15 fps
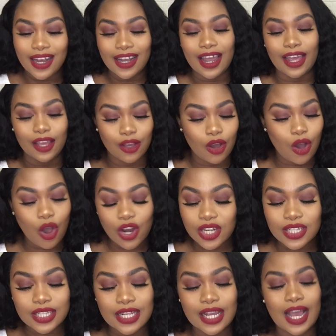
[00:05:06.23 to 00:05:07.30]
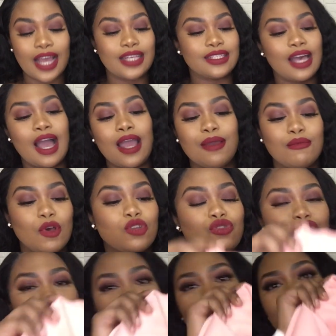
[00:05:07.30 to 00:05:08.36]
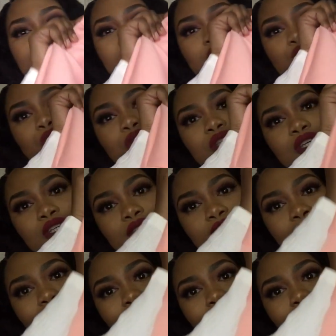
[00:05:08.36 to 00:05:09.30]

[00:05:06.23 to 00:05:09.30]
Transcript: Like, honestly, guys, I am so obsessed with this.